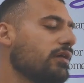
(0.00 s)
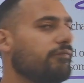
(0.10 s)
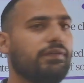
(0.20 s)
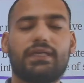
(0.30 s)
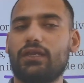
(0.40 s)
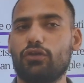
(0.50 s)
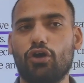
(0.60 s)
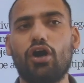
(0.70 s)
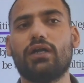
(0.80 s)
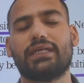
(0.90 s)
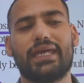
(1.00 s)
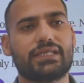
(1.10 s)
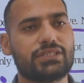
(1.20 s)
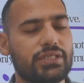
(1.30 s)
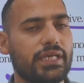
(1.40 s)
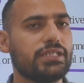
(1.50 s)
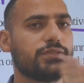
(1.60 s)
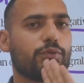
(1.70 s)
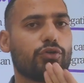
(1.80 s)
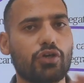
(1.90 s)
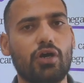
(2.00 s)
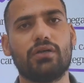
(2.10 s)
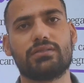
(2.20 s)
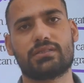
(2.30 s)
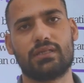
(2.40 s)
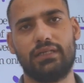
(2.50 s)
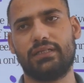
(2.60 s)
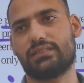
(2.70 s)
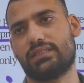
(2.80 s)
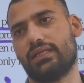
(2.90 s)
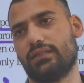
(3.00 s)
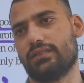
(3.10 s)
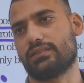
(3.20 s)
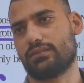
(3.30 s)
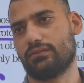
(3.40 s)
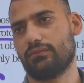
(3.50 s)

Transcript: We cannot exchange protons. Understand this.